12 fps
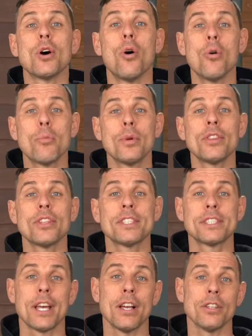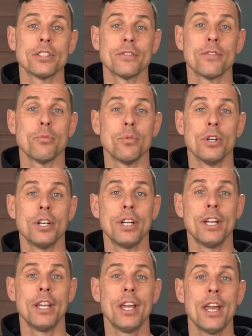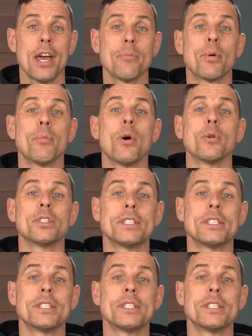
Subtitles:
open the cells of the wood and promotes